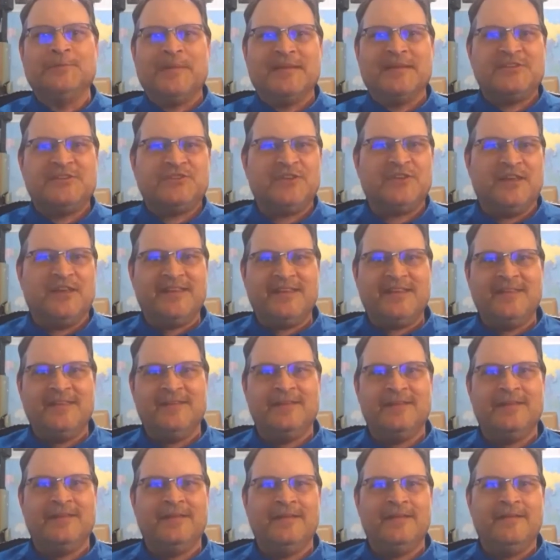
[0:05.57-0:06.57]
to my study.
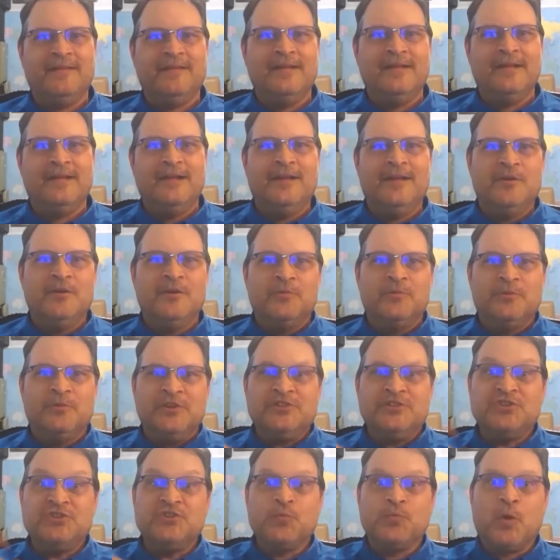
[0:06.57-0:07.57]

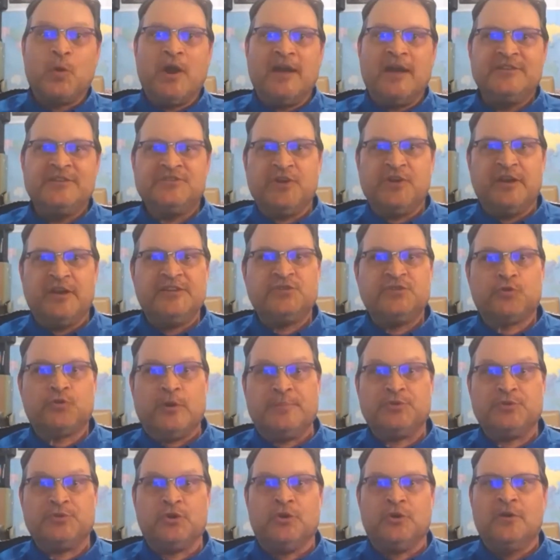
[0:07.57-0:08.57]
This is where I study
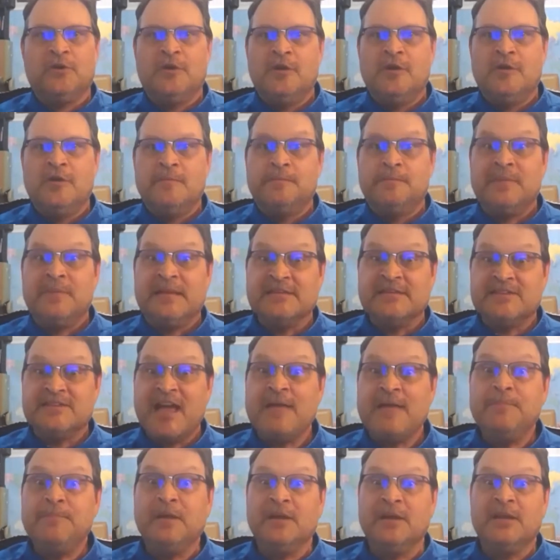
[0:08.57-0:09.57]
Scripture because
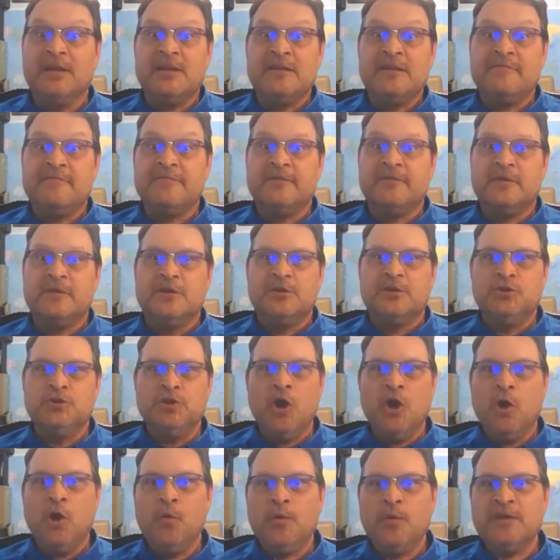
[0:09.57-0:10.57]
I believe
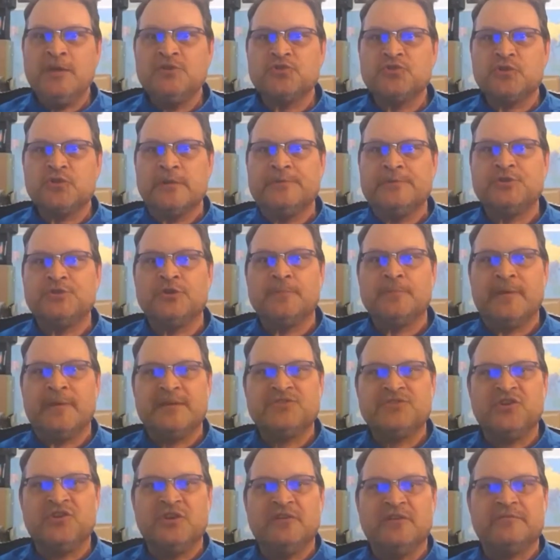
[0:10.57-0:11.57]
knowing Scripture
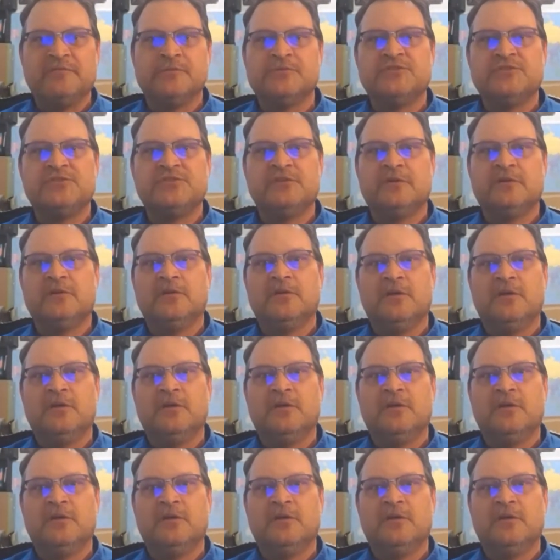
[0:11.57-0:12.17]
makes a difference.